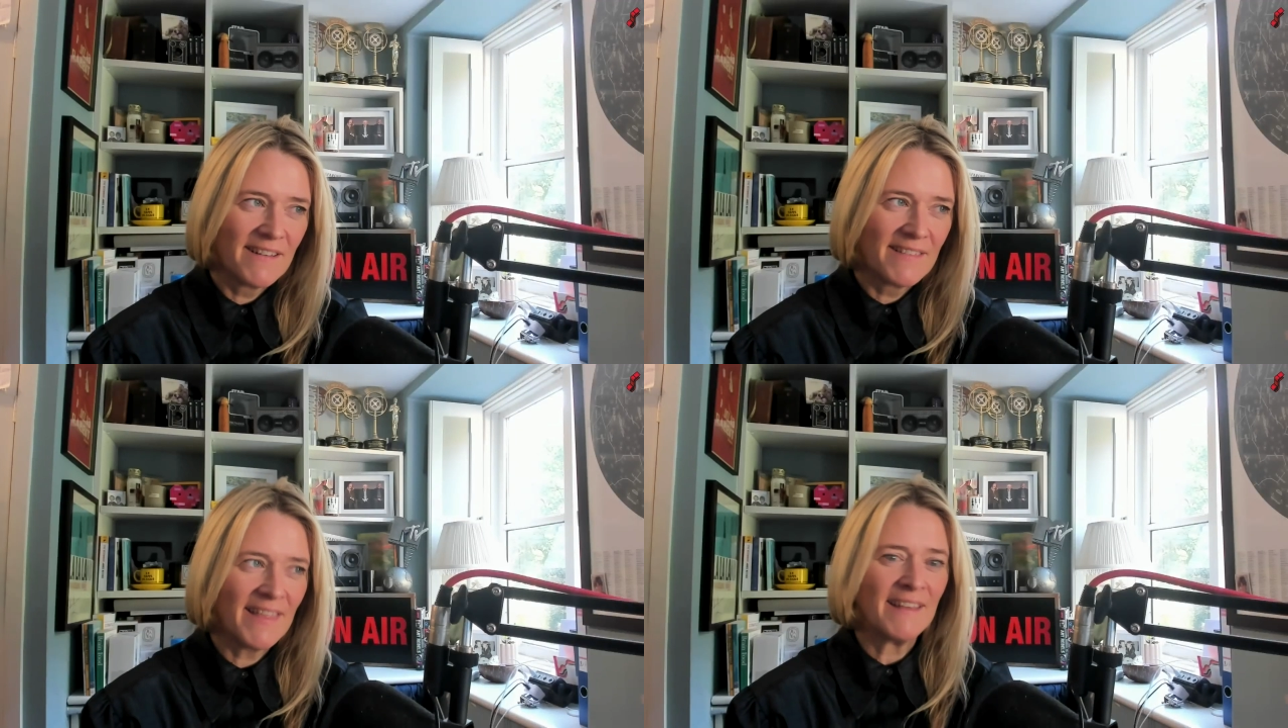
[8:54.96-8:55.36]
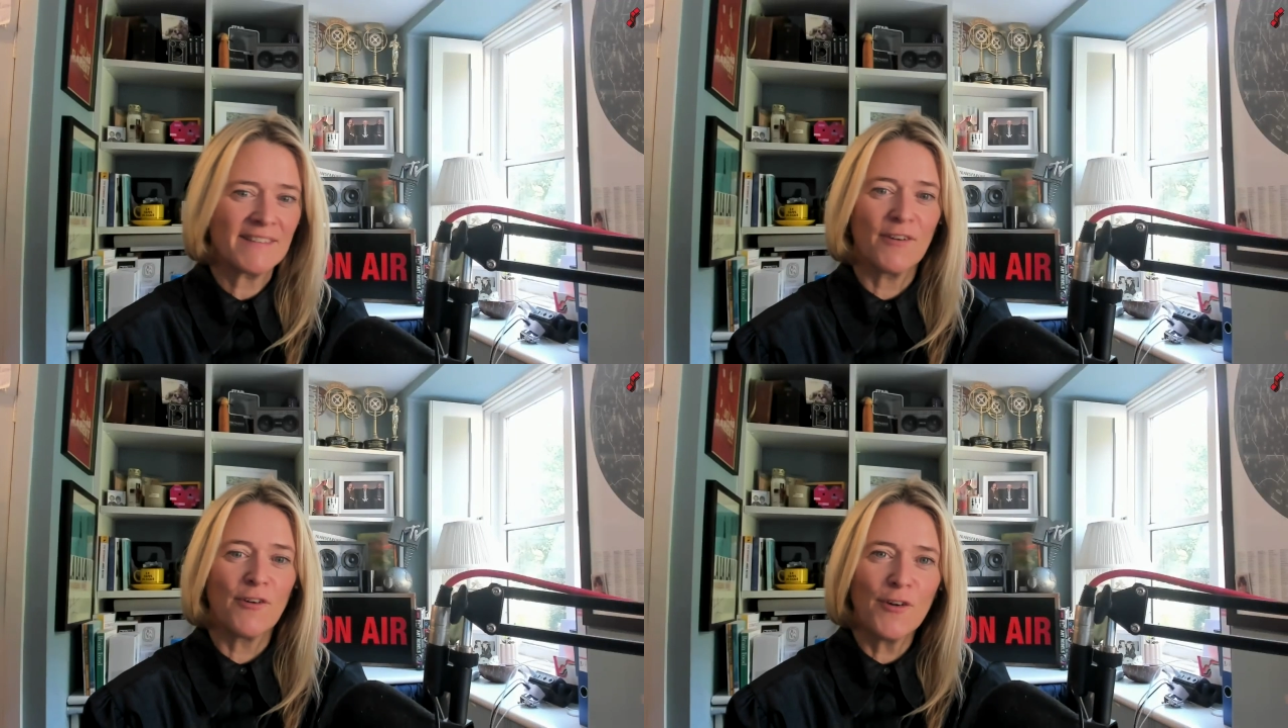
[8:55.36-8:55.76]

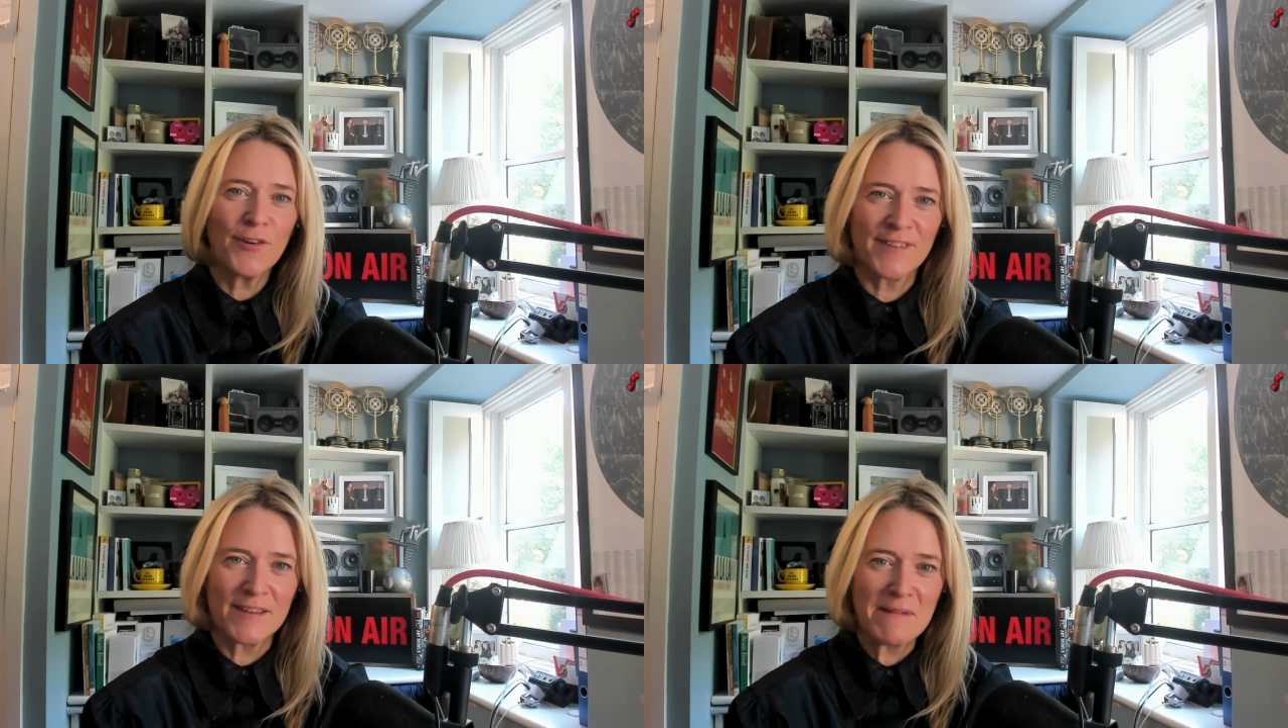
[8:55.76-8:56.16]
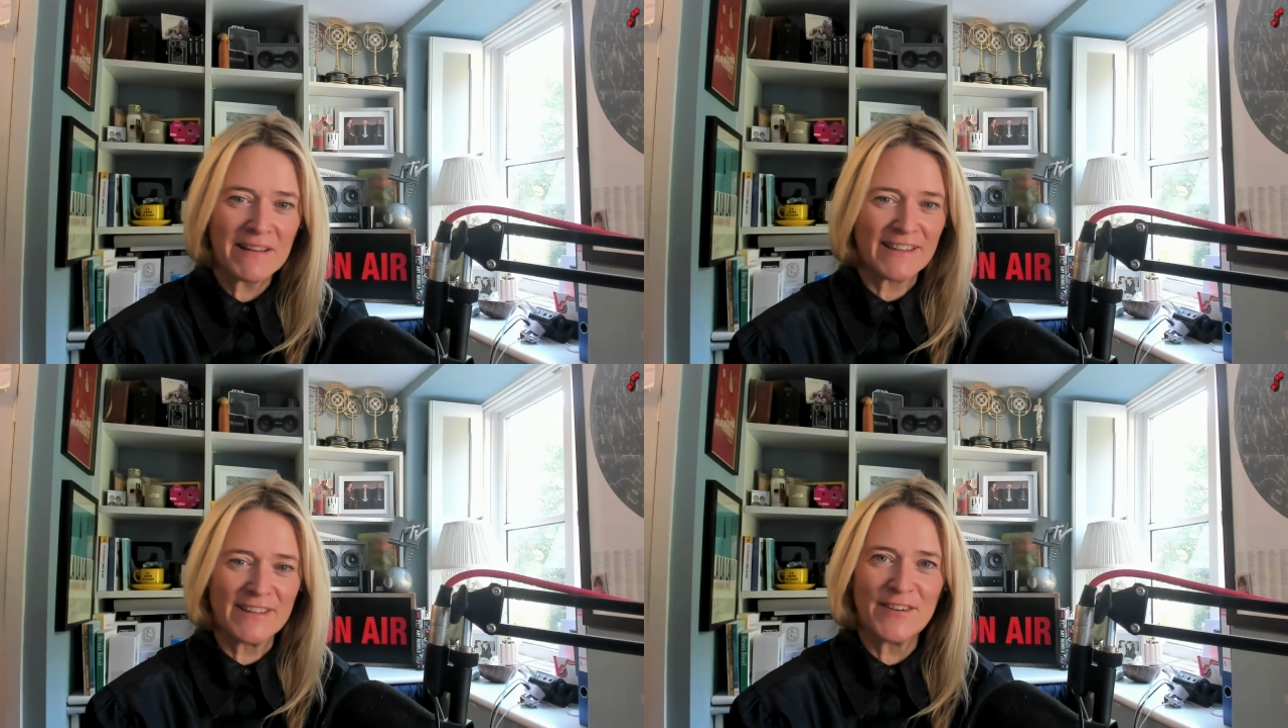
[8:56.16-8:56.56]
That's awesome. I
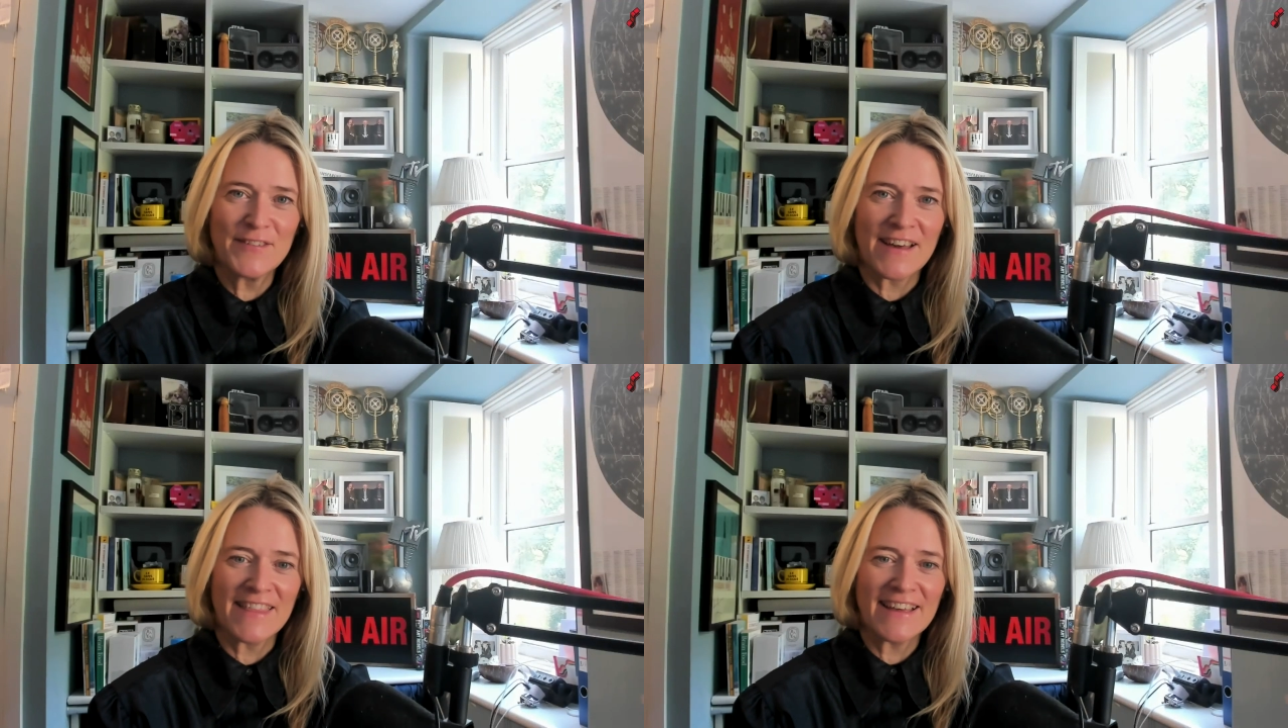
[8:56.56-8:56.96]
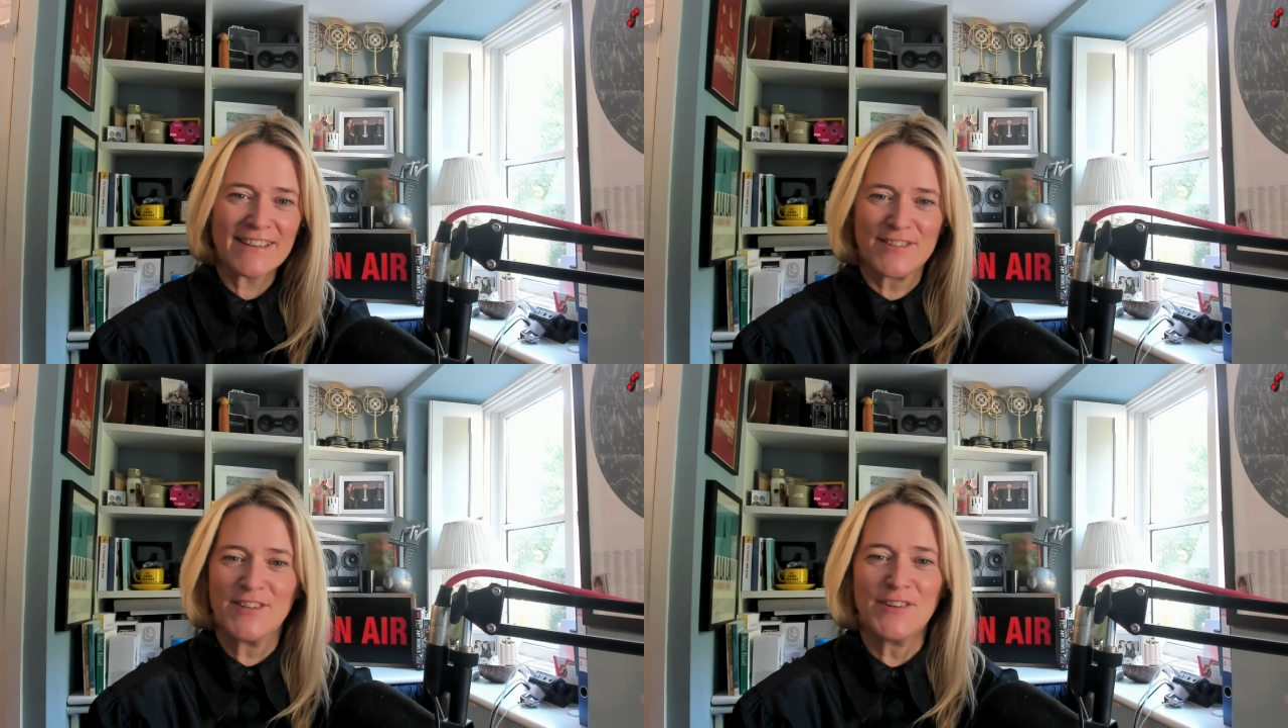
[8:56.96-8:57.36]
didn't know that.
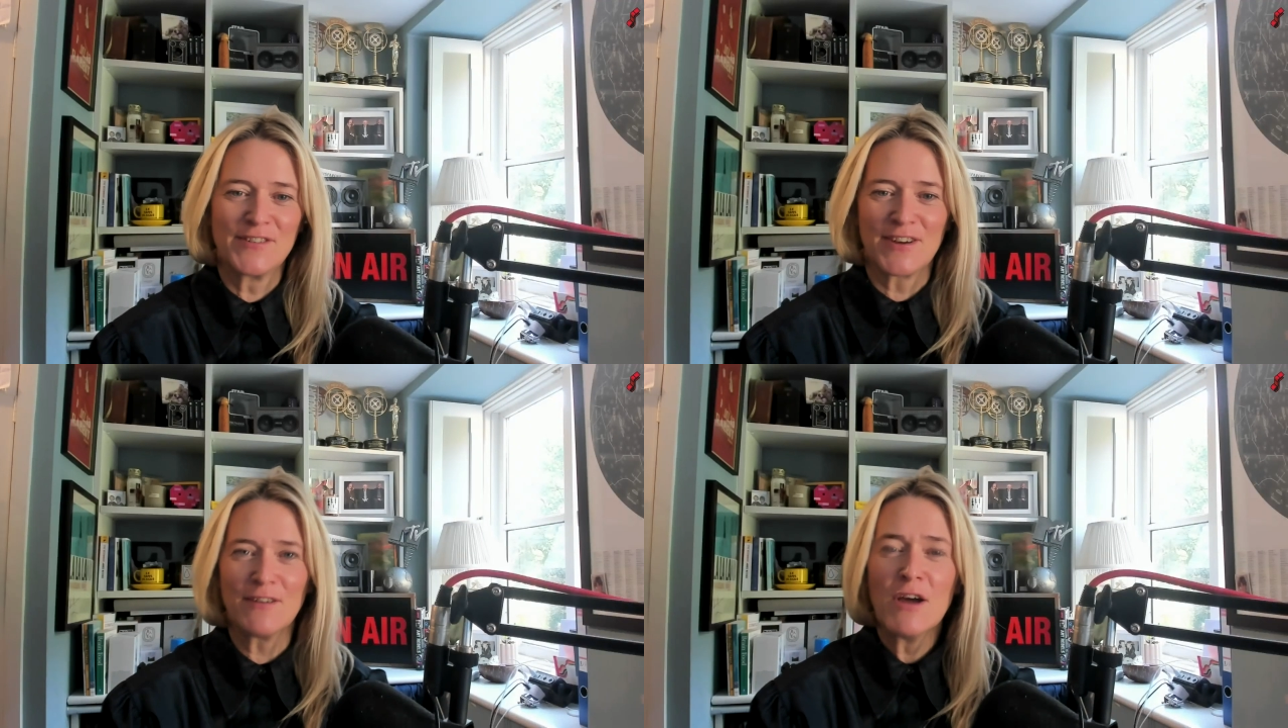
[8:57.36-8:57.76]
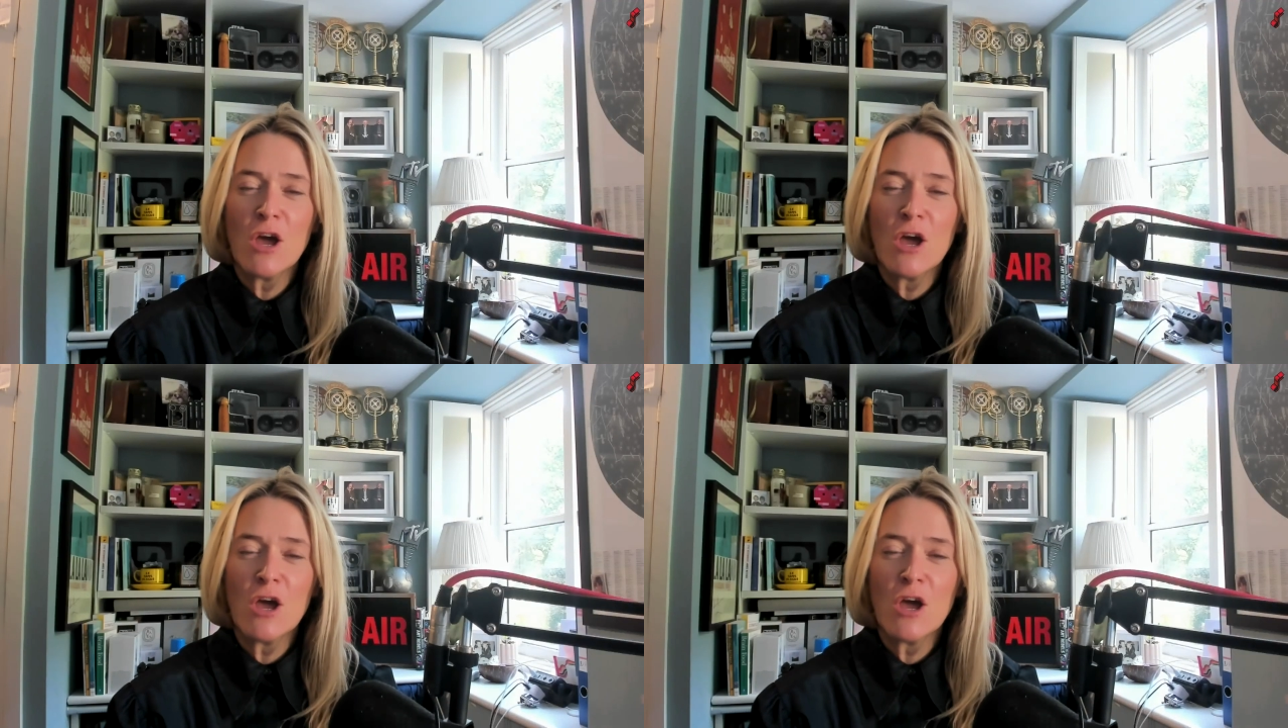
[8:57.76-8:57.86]
That's so cool.